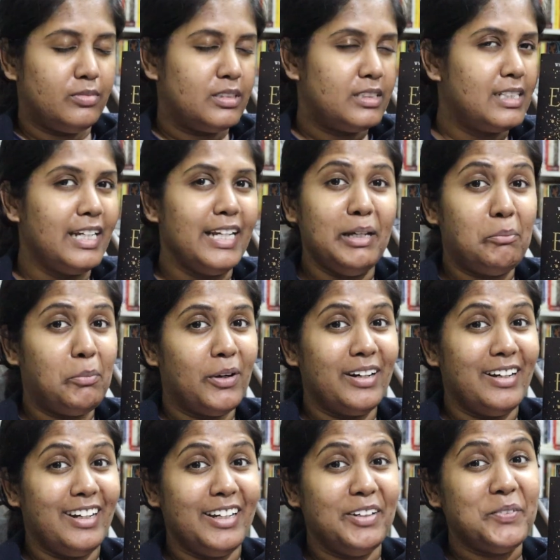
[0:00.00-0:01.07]
sleep
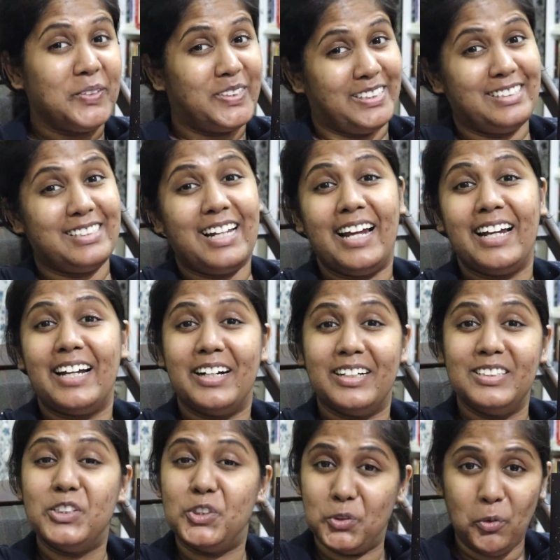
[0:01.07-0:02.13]
early, which is like
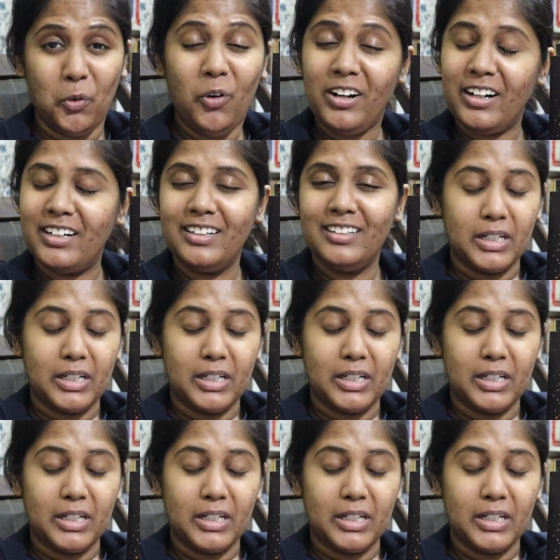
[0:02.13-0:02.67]
a joke,